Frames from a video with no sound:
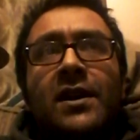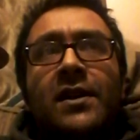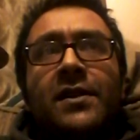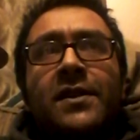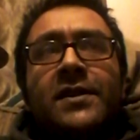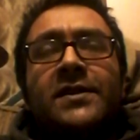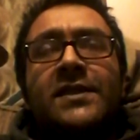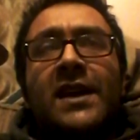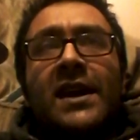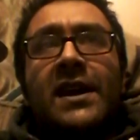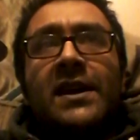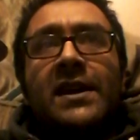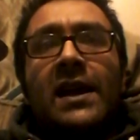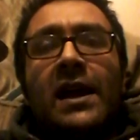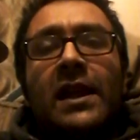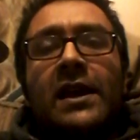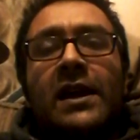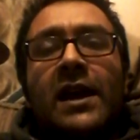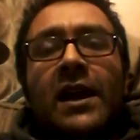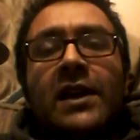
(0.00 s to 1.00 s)
The second
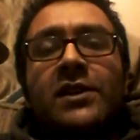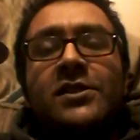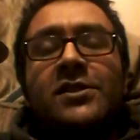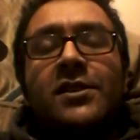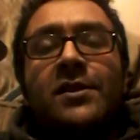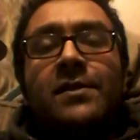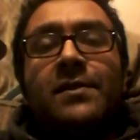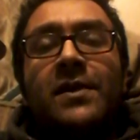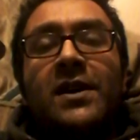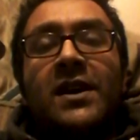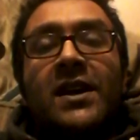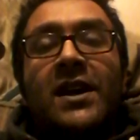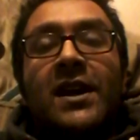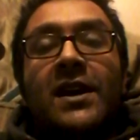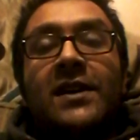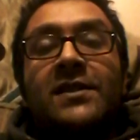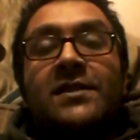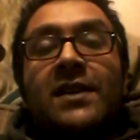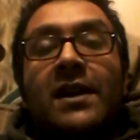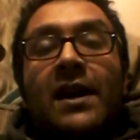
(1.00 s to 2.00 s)
allegation
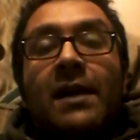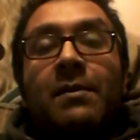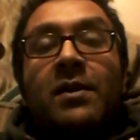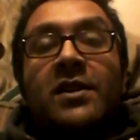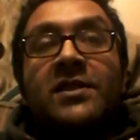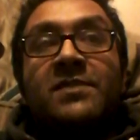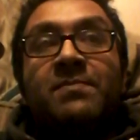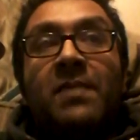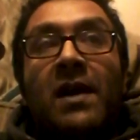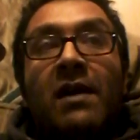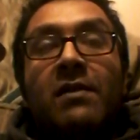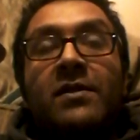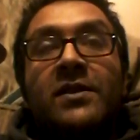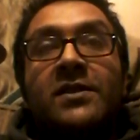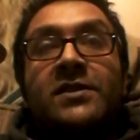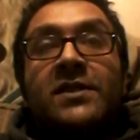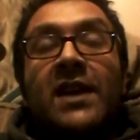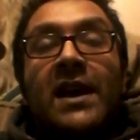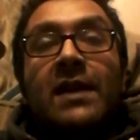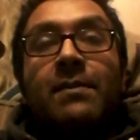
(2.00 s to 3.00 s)
is I'm conspiring to
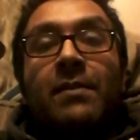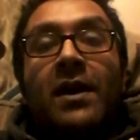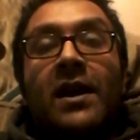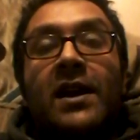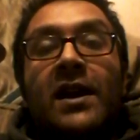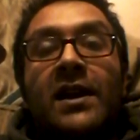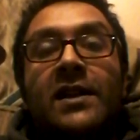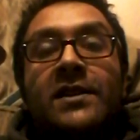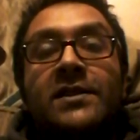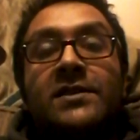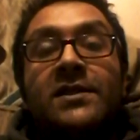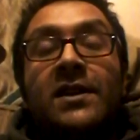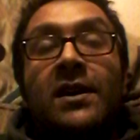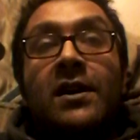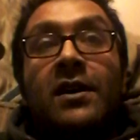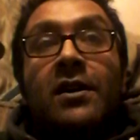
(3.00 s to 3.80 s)
take my kids.